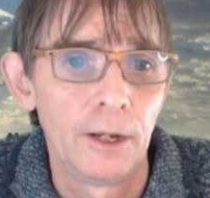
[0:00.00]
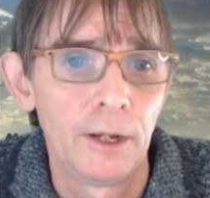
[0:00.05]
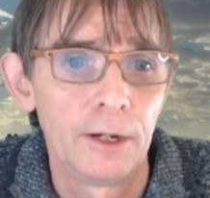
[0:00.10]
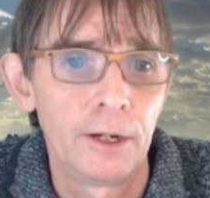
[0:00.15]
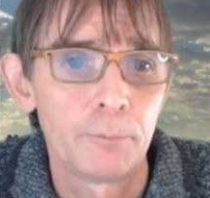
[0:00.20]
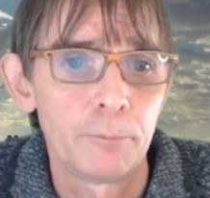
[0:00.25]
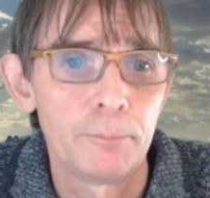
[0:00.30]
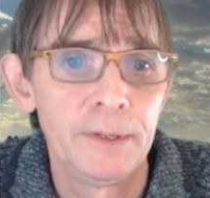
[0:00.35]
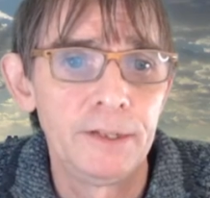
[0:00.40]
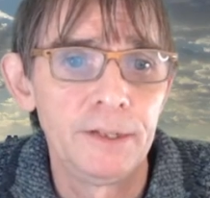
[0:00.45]

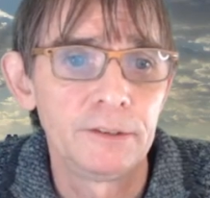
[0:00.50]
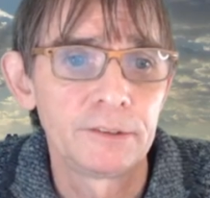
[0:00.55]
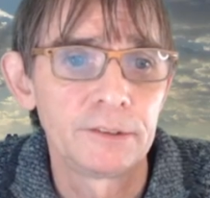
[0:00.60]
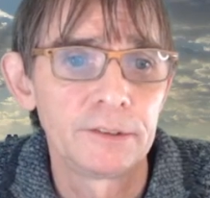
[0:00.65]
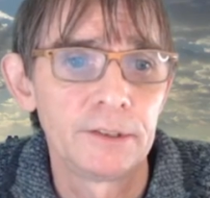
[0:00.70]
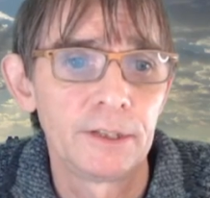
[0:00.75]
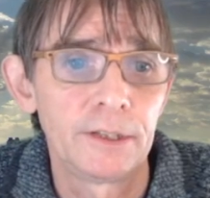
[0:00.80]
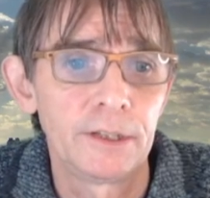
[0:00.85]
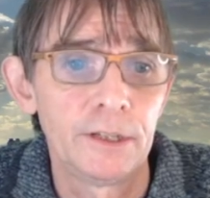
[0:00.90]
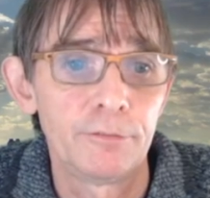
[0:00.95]
And that means
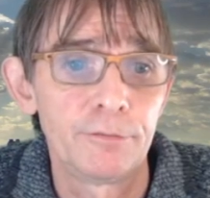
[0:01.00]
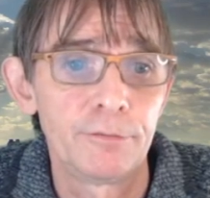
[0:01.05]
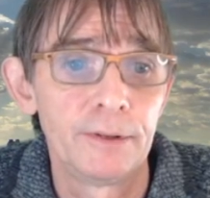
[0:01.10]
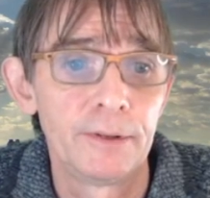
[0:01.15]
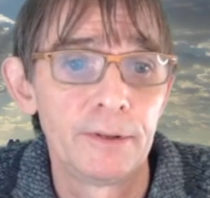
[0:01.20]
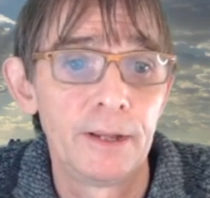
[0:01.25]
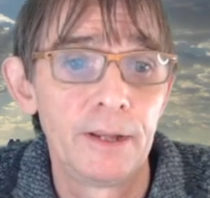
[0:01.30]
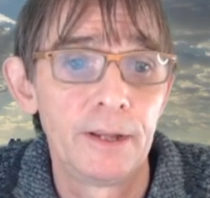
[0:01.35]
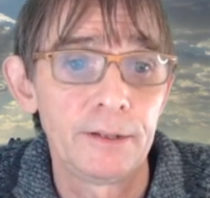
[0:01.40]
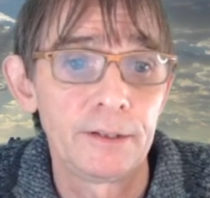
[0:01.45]
that if
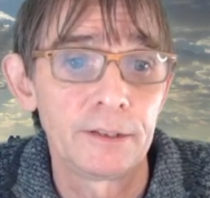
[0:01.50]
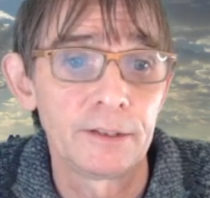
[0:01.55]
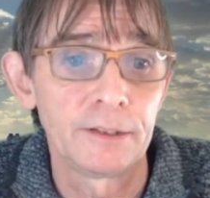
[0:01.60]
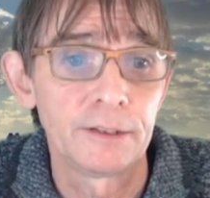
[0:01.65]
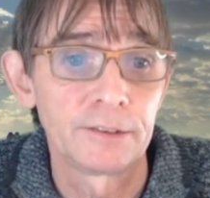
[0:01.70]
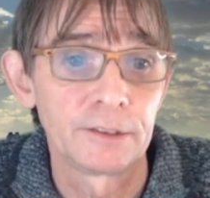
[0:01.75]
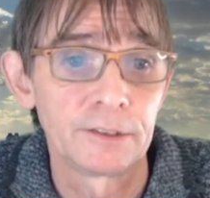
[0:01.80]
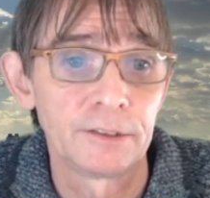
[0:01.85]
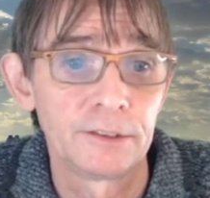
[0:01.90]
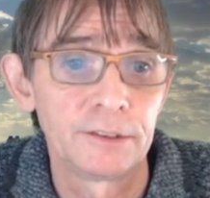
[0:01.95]
the gate
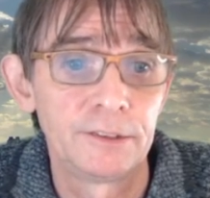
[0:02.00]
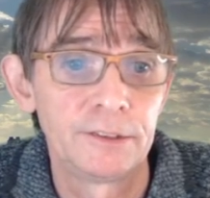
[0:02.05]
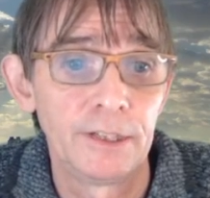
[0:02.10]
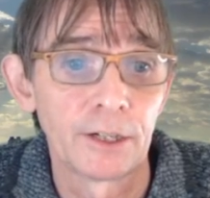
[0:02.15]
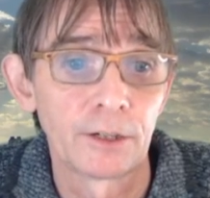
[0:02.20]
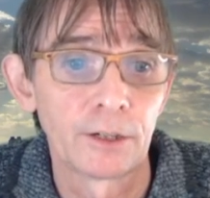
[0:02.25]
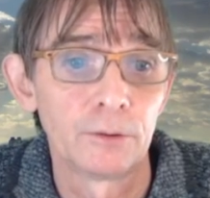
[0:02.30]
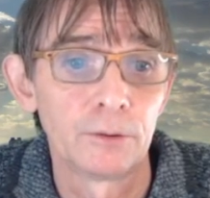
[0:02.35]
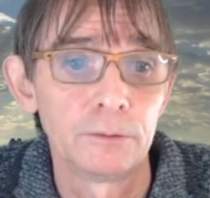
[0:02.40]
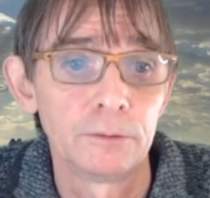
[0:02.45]
is
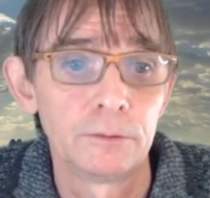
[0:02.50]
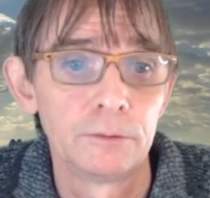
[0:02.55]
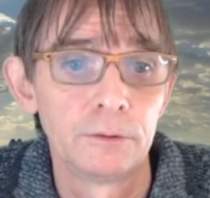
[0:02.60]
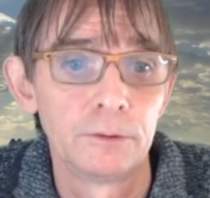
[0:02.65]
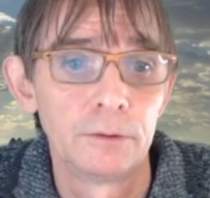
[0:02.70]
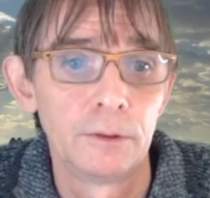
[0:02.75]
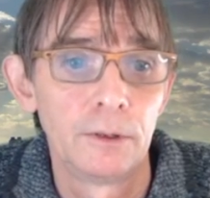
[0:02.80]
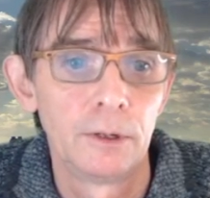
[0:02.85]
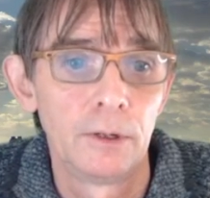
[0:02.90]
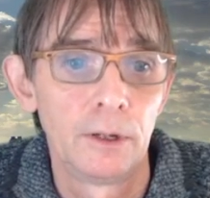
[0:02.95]
0,
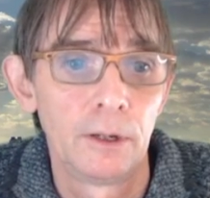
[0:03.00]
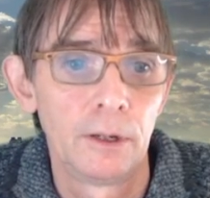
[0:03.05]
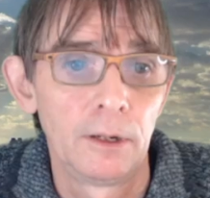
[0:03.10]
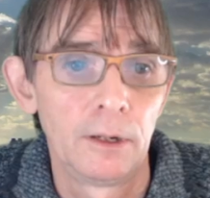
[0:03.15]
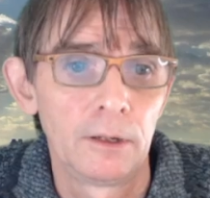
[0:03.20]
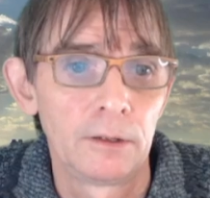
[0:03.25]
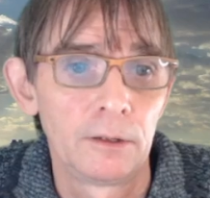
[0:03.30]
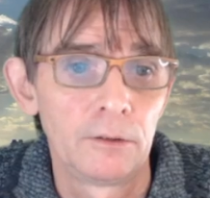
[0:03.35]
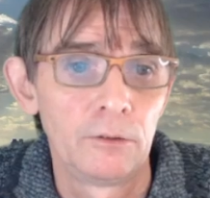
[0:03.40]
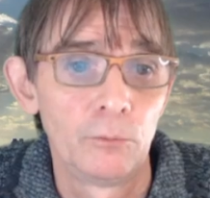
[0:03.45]

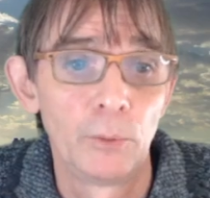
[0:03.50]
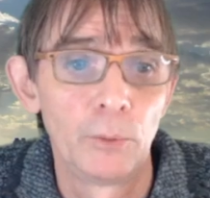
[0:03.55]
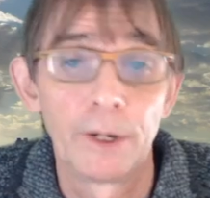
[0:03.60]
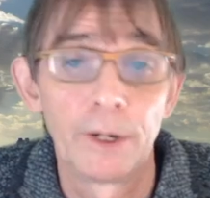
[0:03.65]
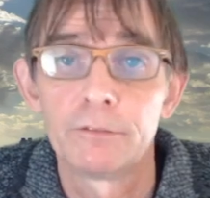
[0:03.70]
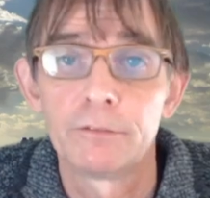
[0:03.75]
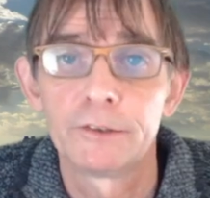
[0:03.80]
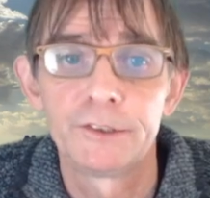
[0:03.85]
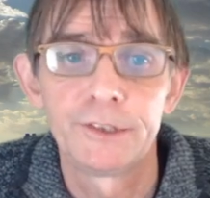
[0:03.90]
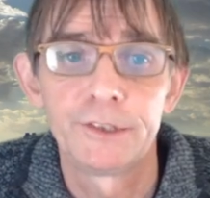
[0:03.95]

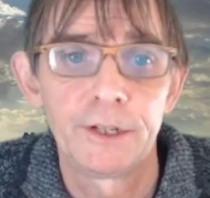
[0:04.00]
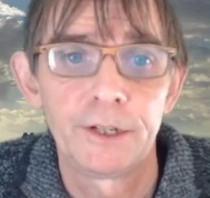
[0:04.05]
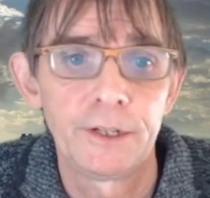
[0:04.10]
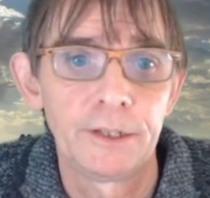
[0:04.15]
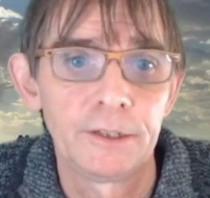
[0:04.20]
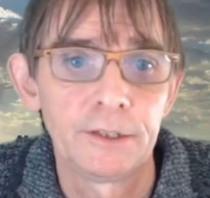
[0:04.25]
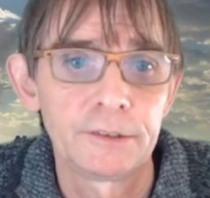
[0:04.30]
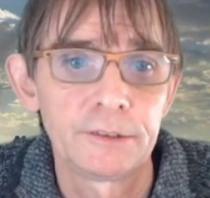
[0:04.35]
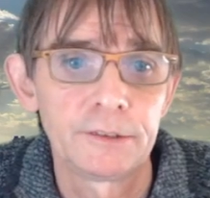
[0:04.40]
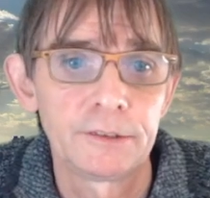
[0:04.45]
whatever J
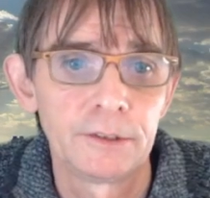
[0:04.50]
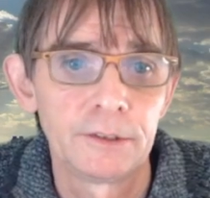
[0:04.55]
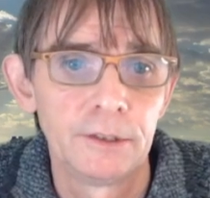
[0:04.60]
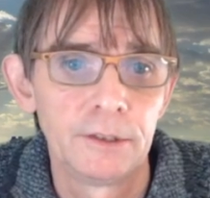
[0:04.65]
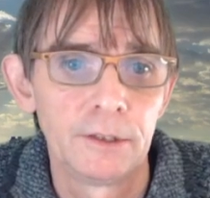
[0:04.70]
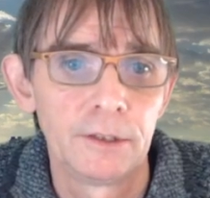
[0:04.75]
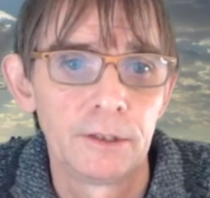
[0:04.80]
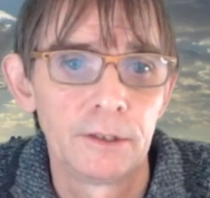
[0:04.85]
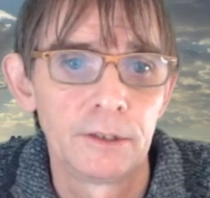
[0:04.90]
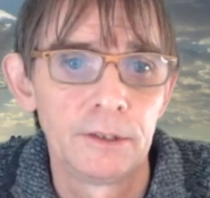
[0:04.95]
is,
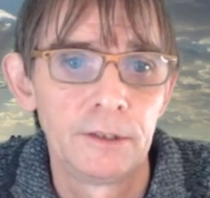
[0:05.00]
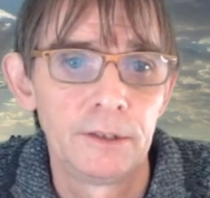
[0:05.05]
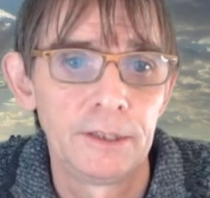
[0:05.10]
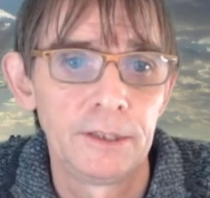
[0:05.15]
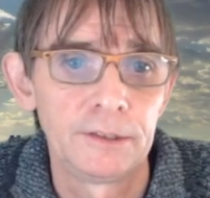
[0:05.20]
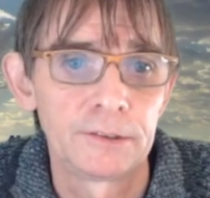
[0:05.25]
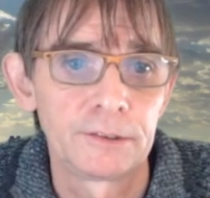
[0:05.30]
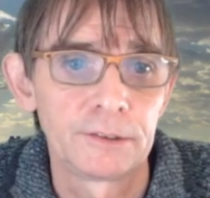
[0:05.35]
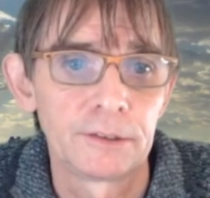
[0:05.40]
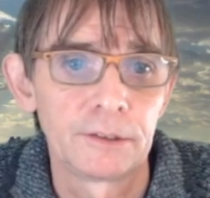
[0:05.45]

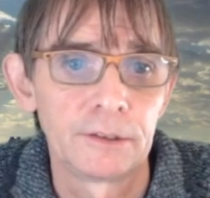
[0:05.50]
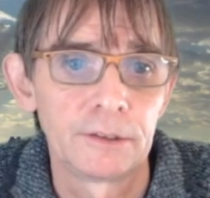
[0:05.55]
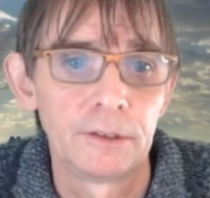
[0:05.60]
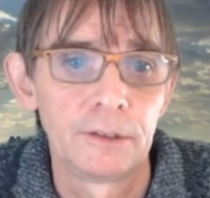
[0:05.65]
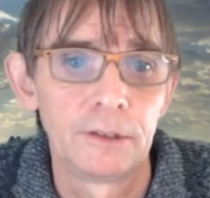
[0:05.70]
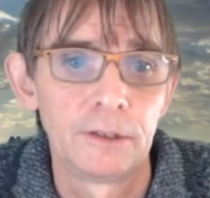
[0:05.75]
this